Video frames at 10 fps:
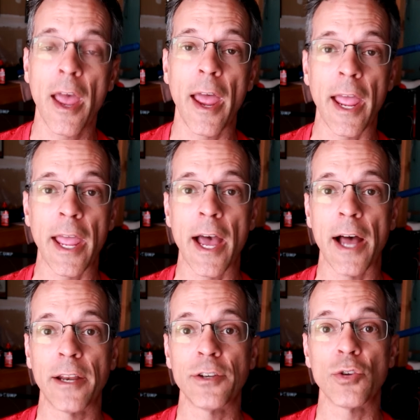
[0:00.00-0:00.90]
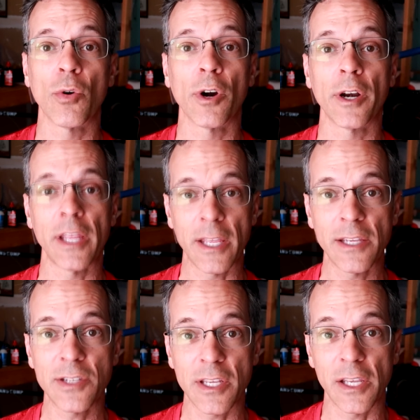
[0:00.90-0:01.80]
and your
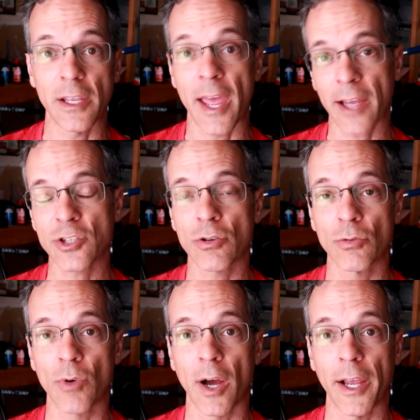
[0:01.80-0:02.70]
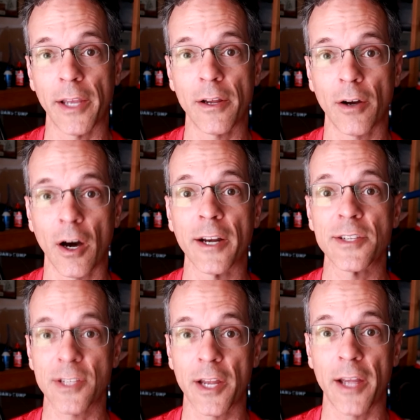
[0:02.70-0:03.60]
easy extra ride on a
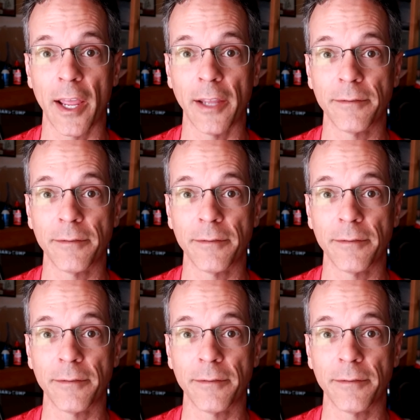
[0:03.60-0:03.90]
Sunday.